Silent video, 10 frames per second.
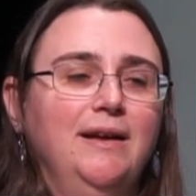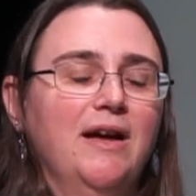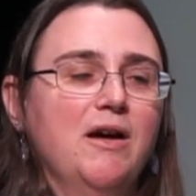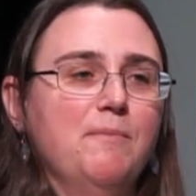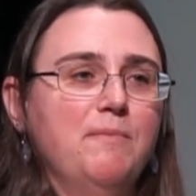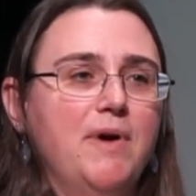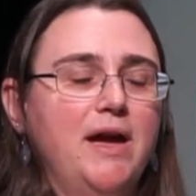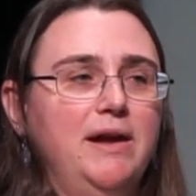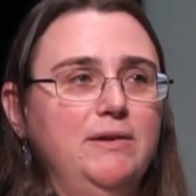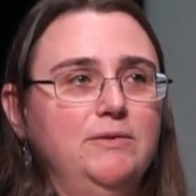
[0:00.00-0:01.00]

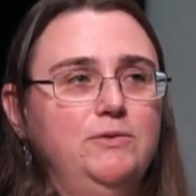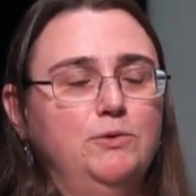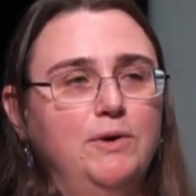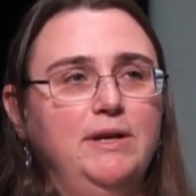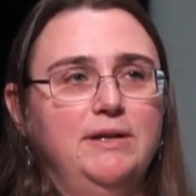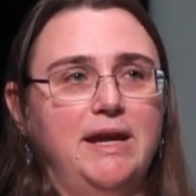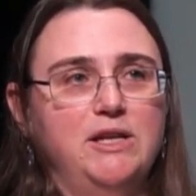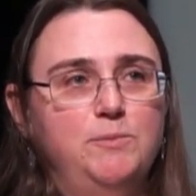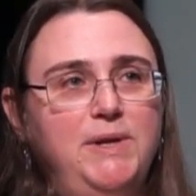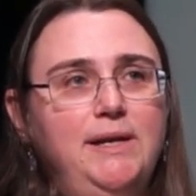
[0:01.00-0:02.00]
I joined
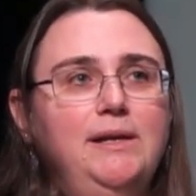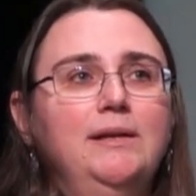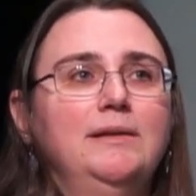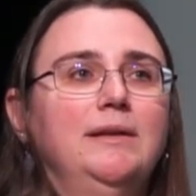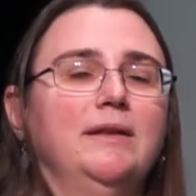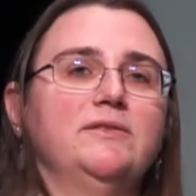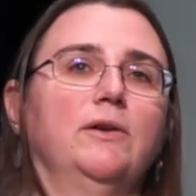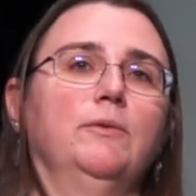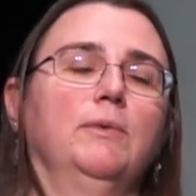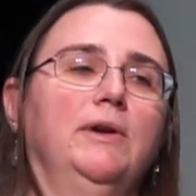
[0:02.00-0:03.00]
HP and
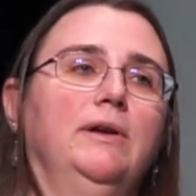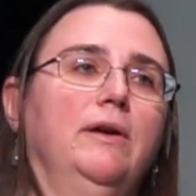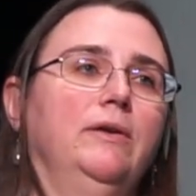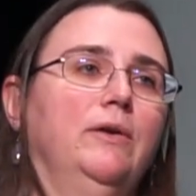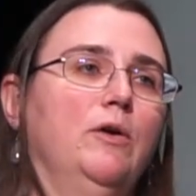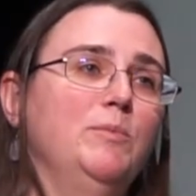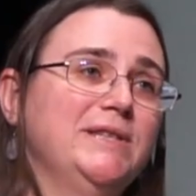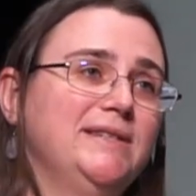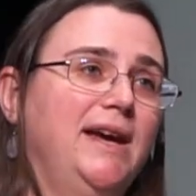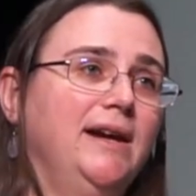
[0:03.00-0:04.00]
started working on
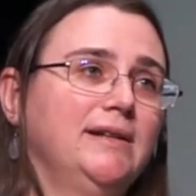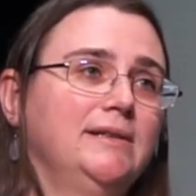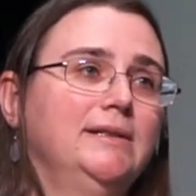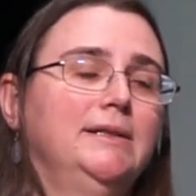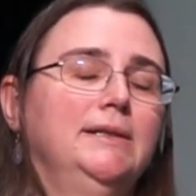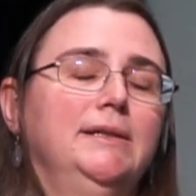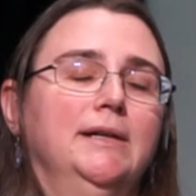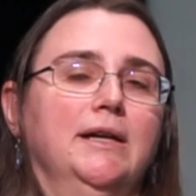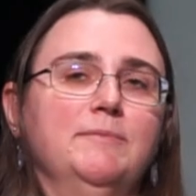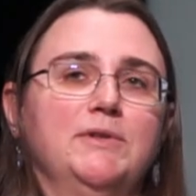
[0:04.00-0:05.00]
OpenStack.
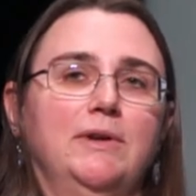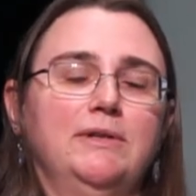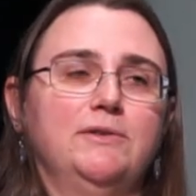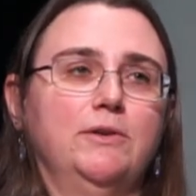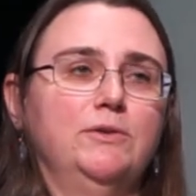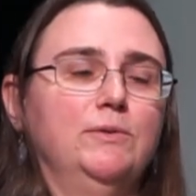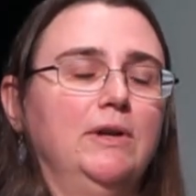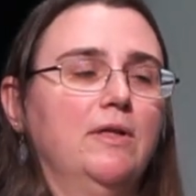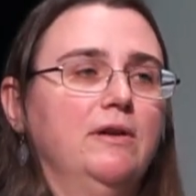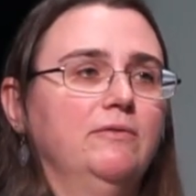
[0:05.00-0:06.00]
So I started
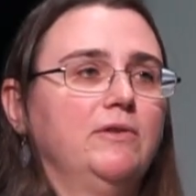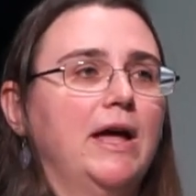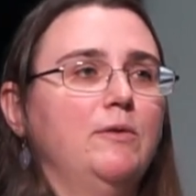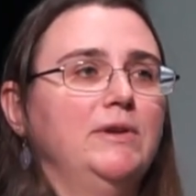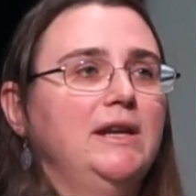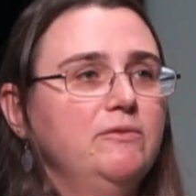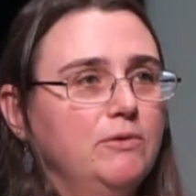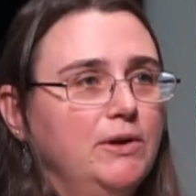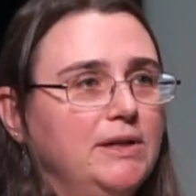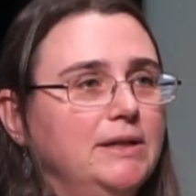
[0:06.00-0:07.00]
doing a lot of cloud native
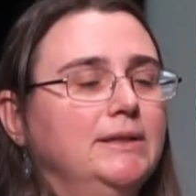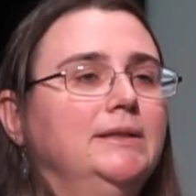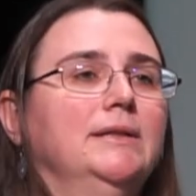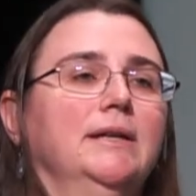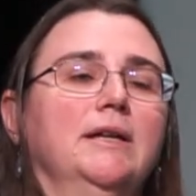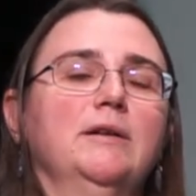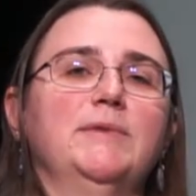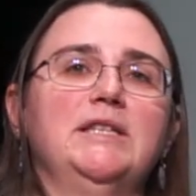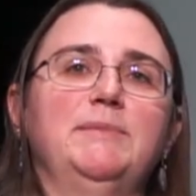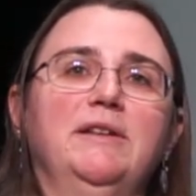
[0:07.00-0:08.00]
work.
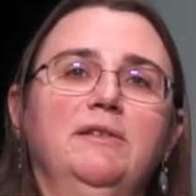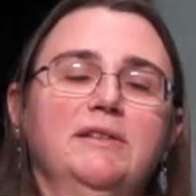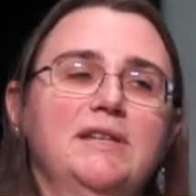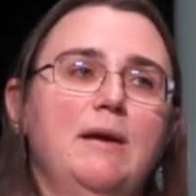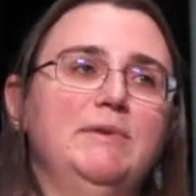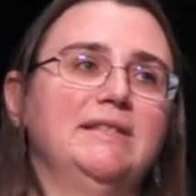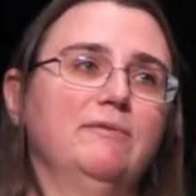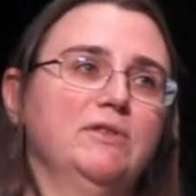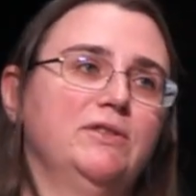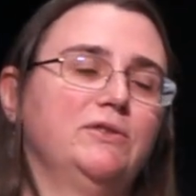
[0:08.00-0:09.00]
I spent a little time in
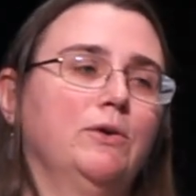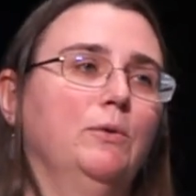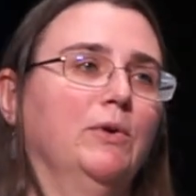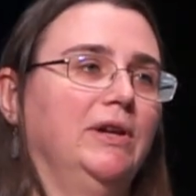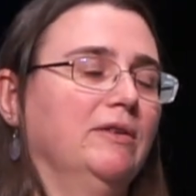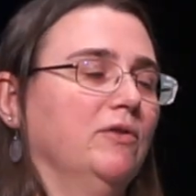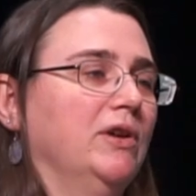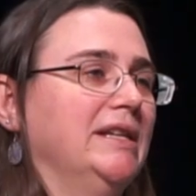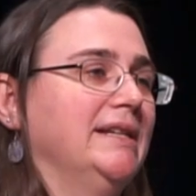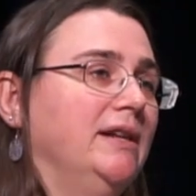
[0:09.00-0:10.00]
San Francisco working for
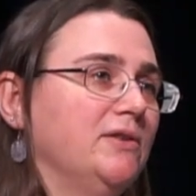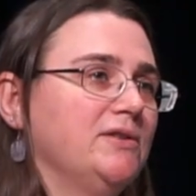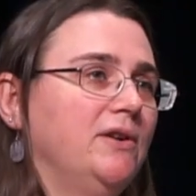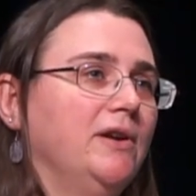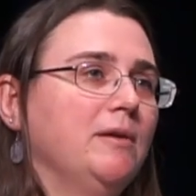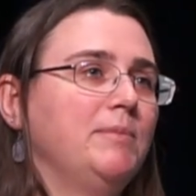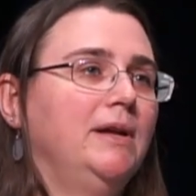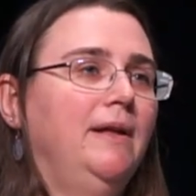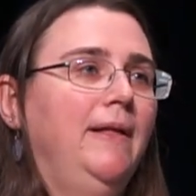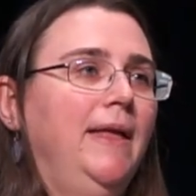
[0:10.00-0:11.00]
a container
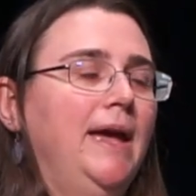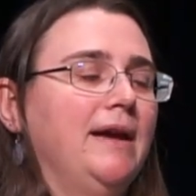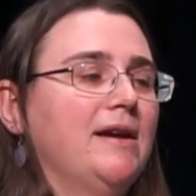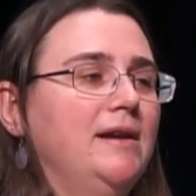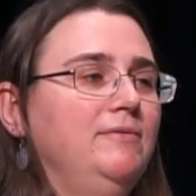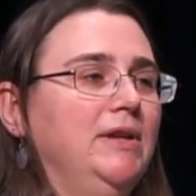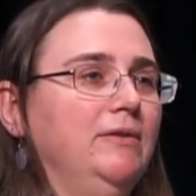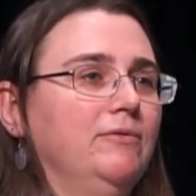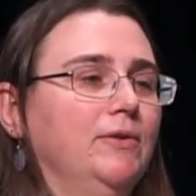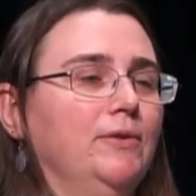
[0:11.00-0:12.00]
startup and kind of
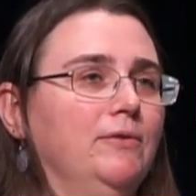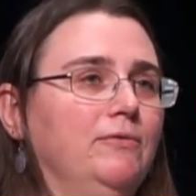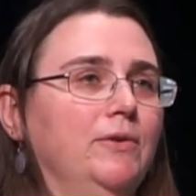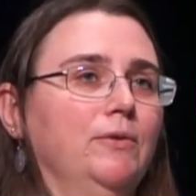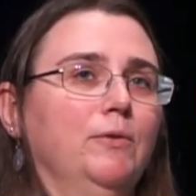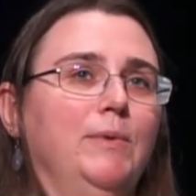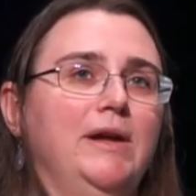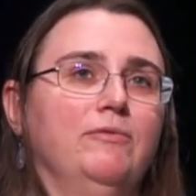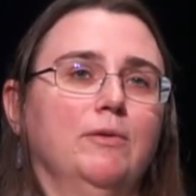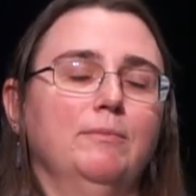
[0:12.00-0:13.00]
getting further and further
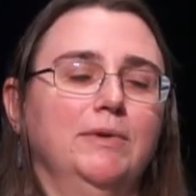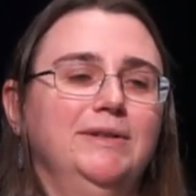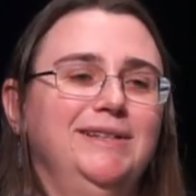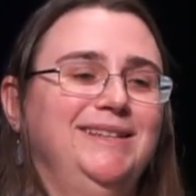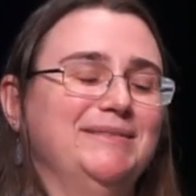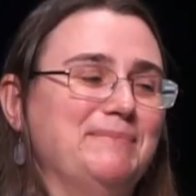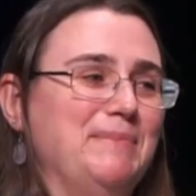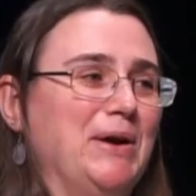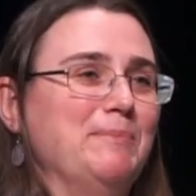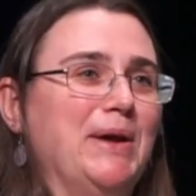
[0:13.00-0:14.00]
away from
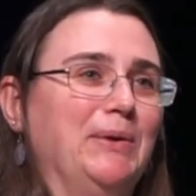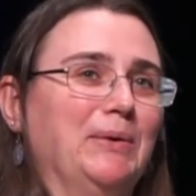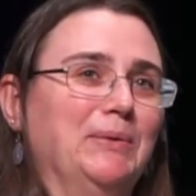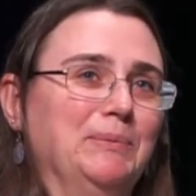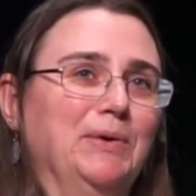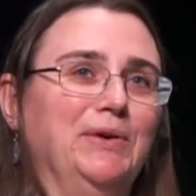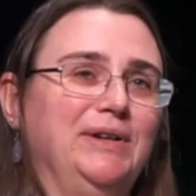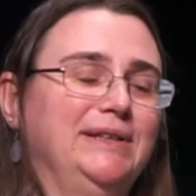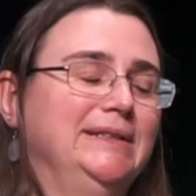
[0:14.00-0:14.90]
bare metal work.